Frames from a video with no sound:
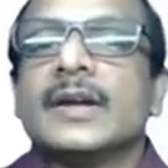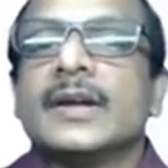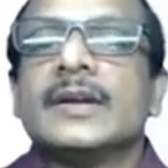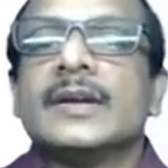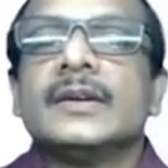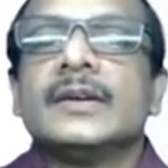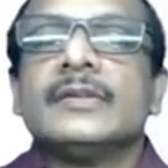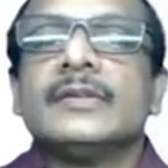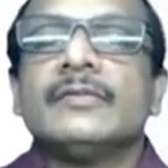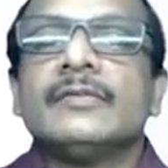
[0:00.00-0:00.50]

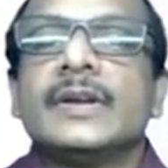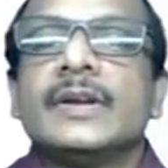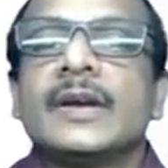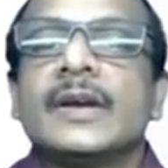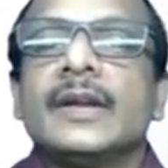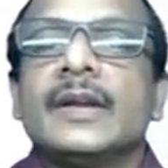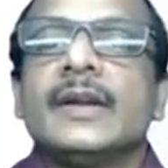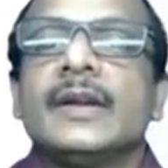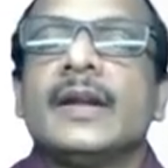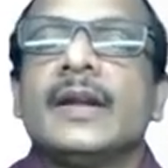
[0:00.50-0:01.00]
Here we
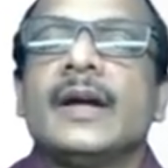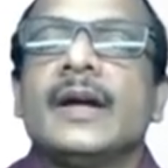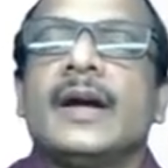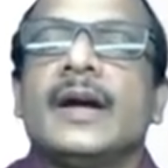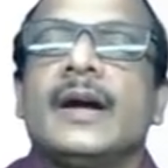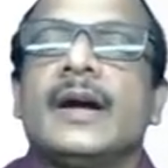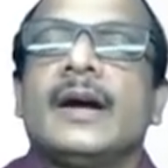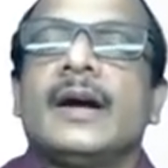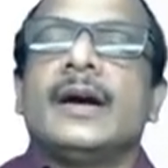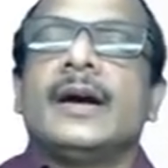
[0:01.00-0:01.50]
can
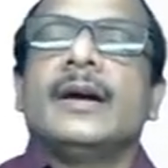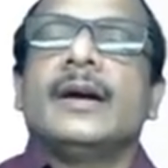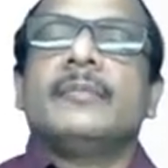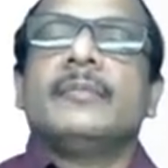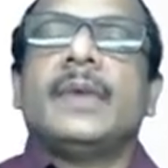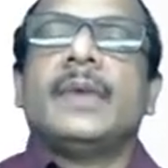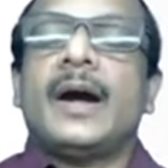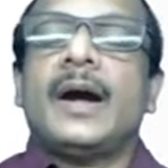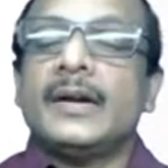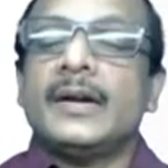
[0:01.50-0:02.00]

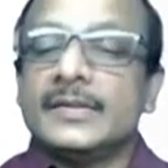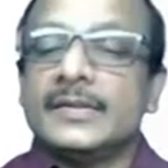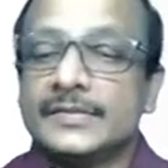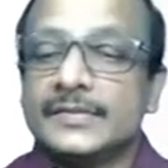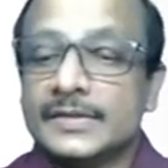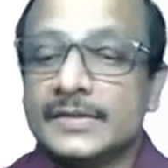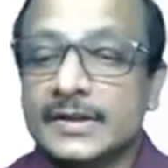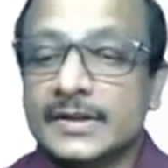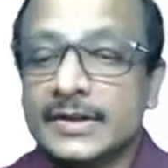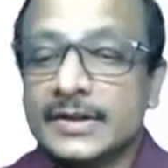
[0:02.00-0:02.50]
add a
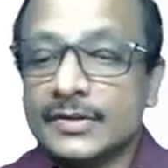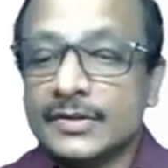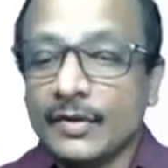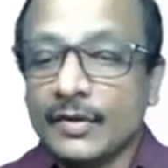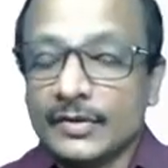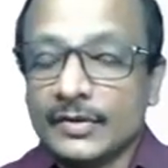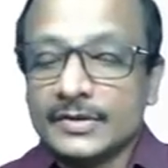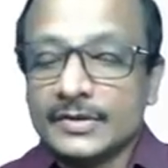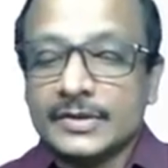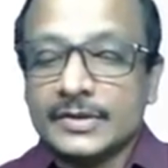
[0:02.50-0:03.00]
sticky
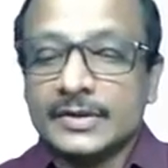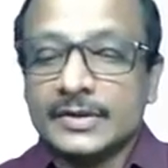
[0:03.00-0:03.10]
note.